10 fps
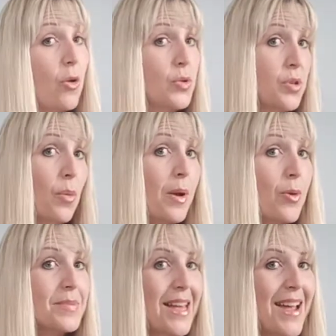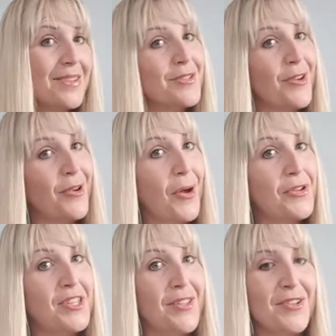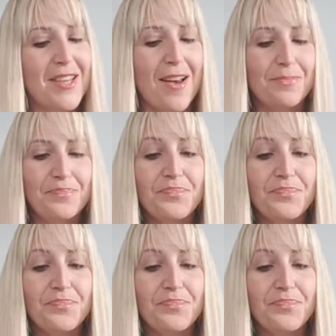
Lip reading: also on my website, so go and check those out.